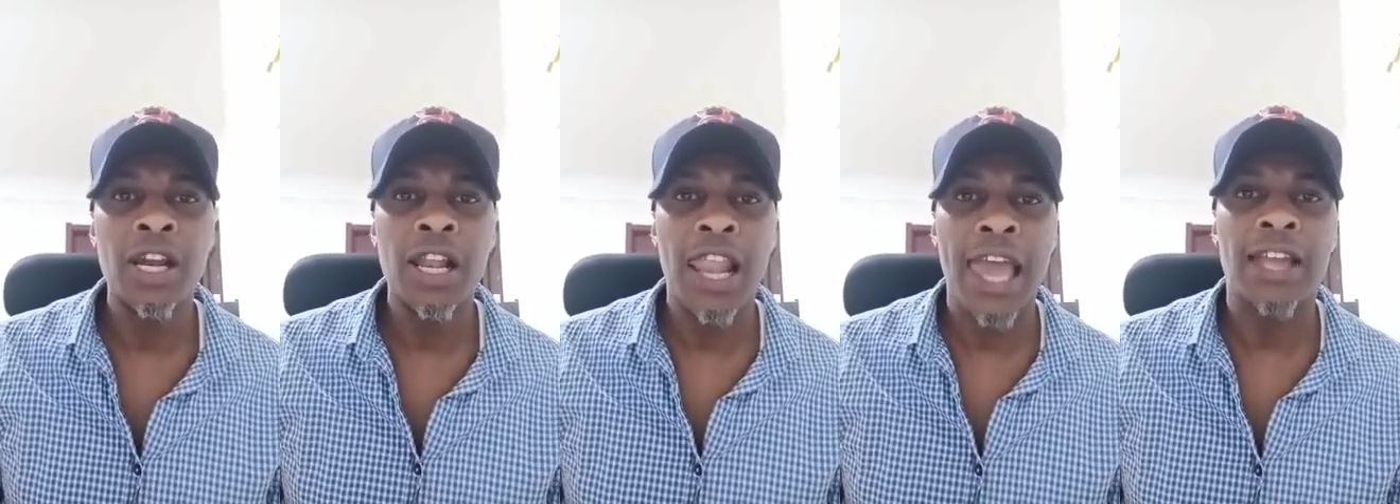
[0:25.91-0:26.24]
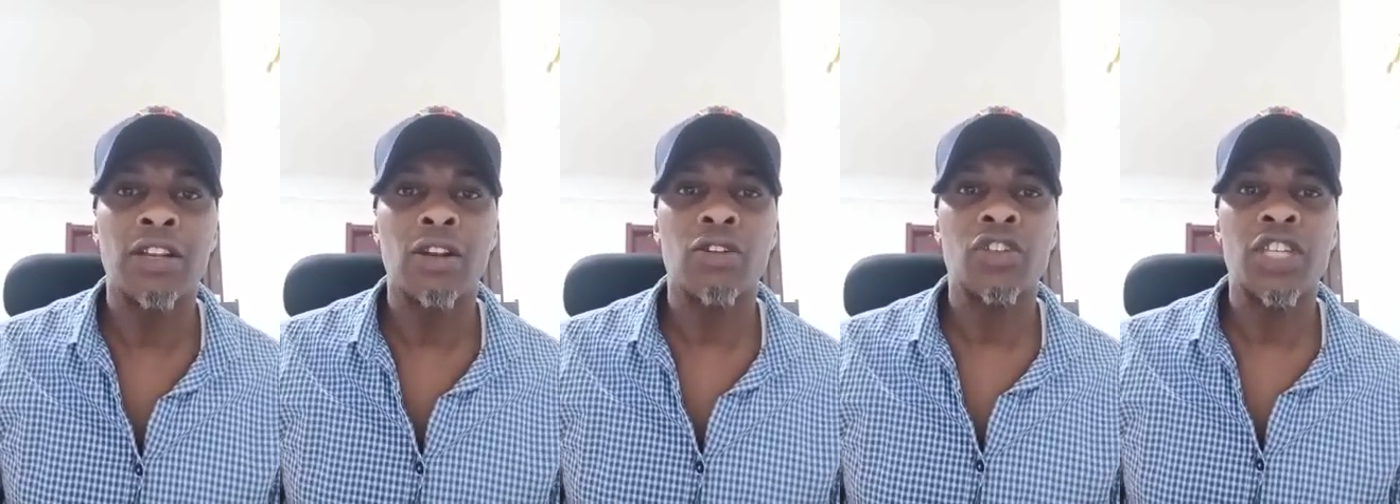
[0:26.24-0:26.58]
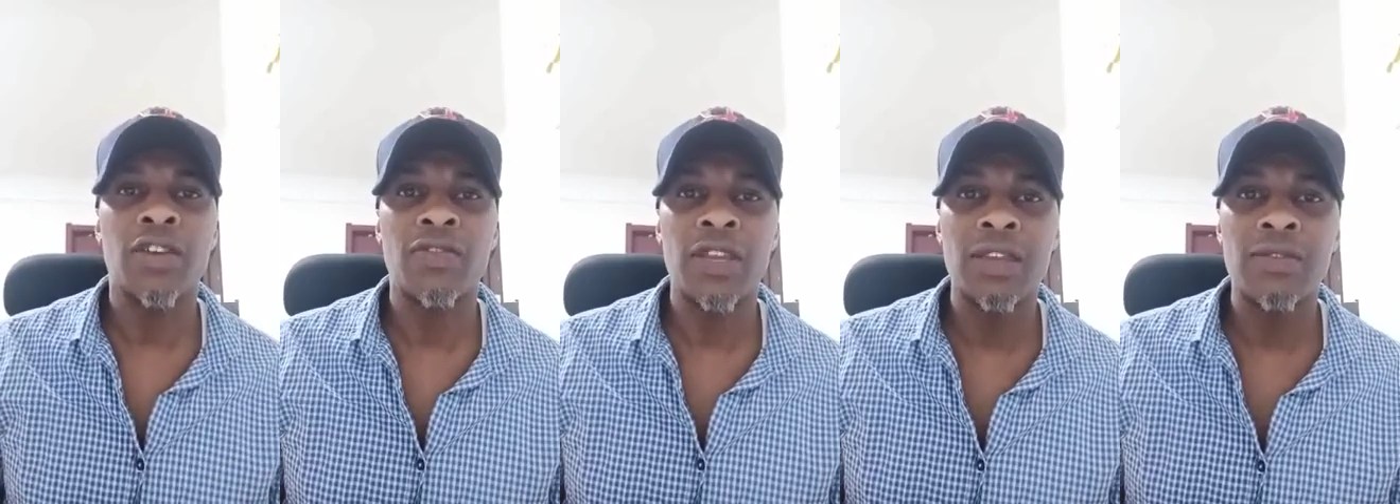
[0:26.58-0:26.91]
Landlords
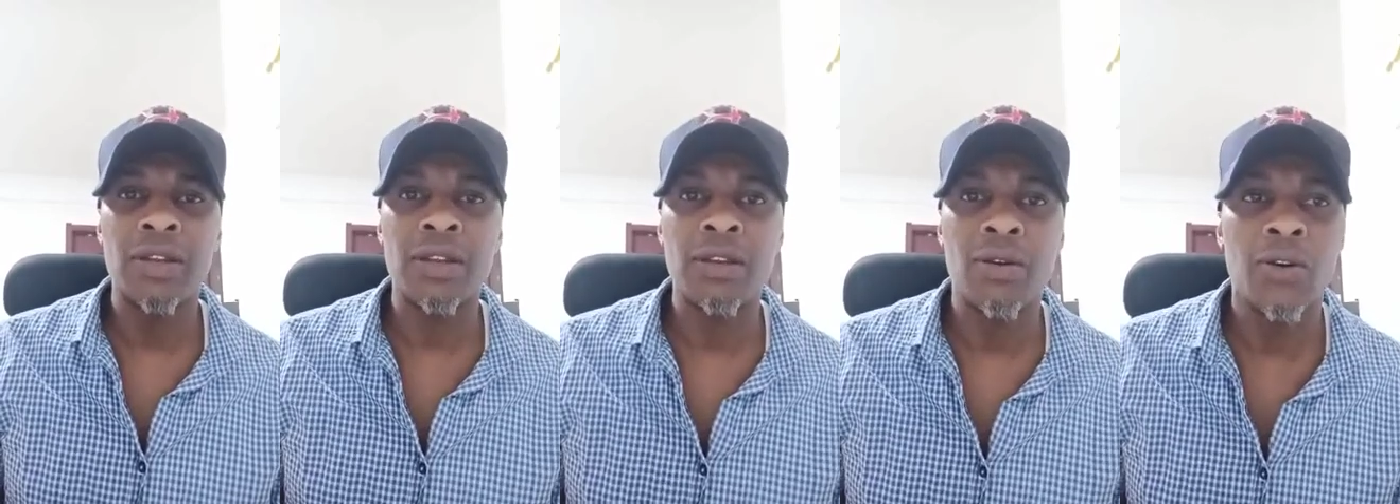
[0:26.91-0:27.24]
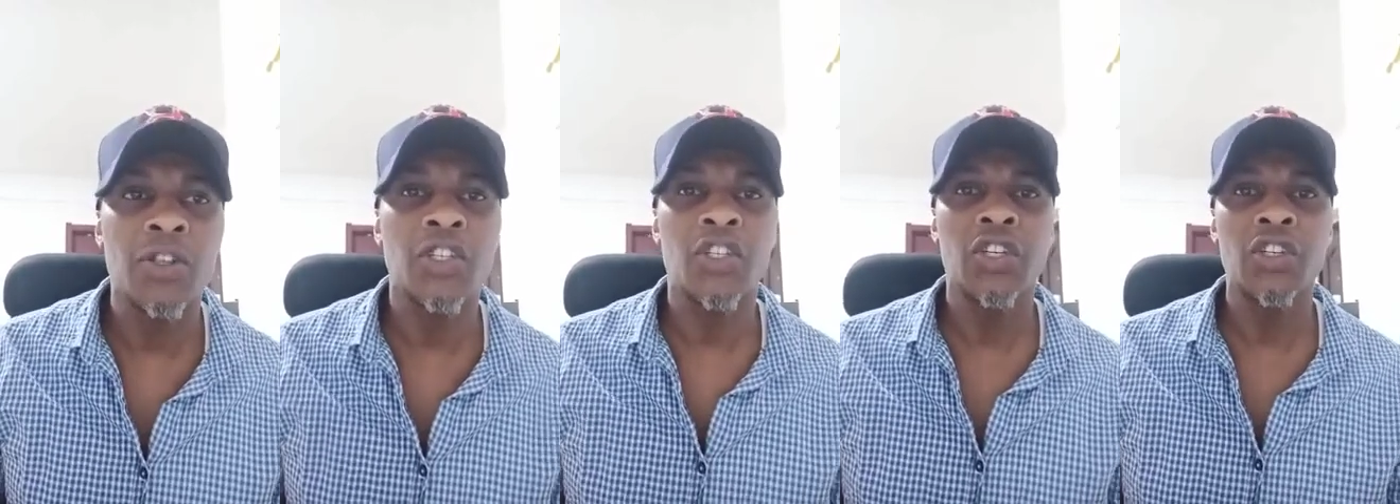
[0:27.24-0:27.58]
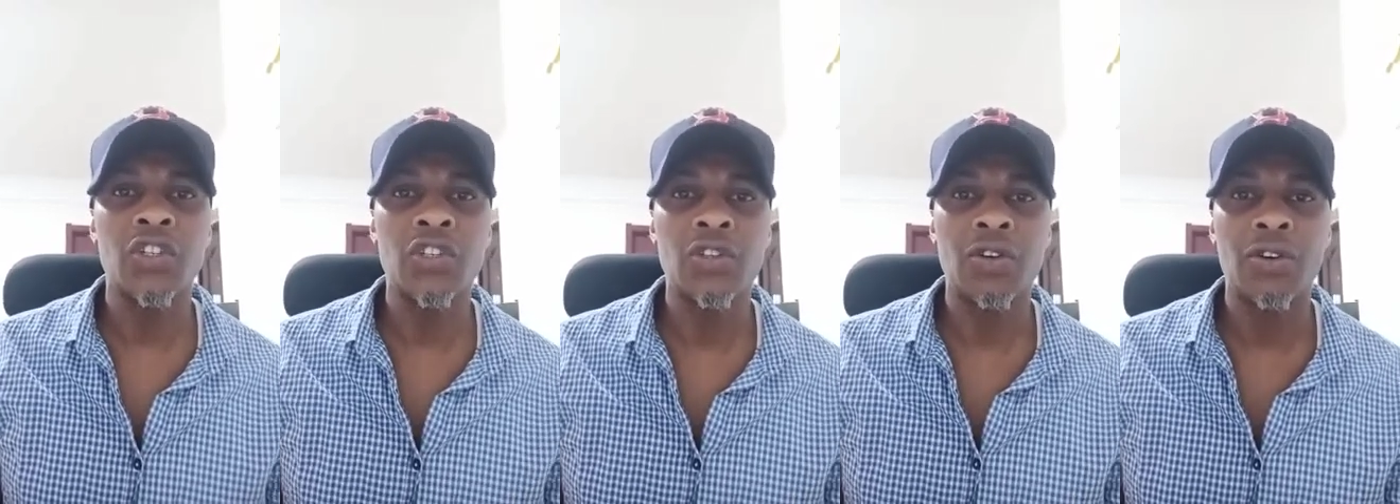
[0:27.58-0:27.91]
have given
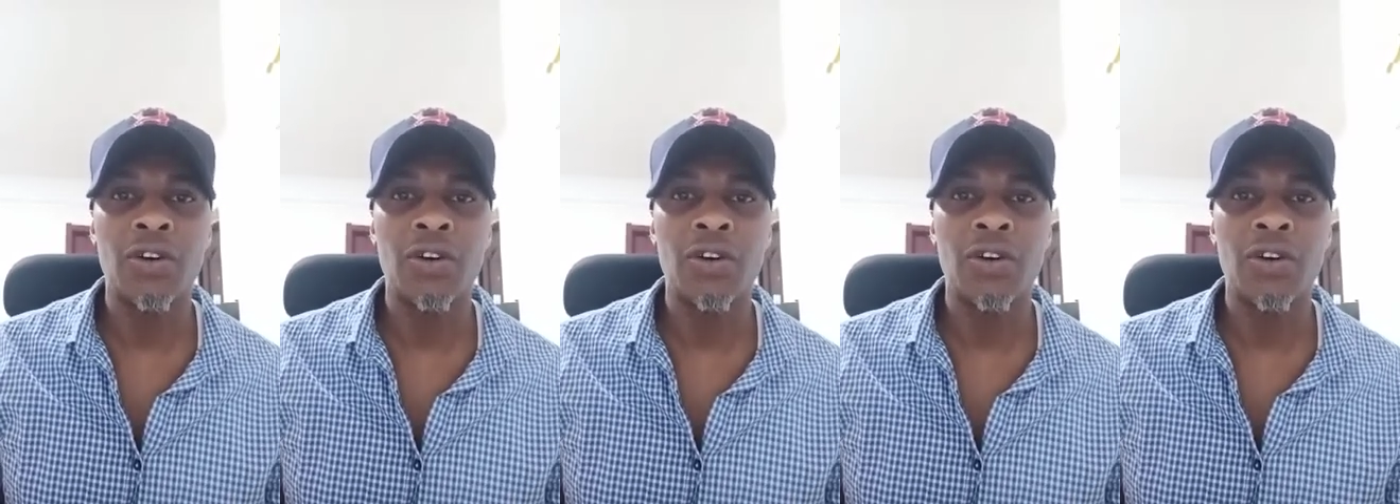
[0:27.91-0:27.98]
notices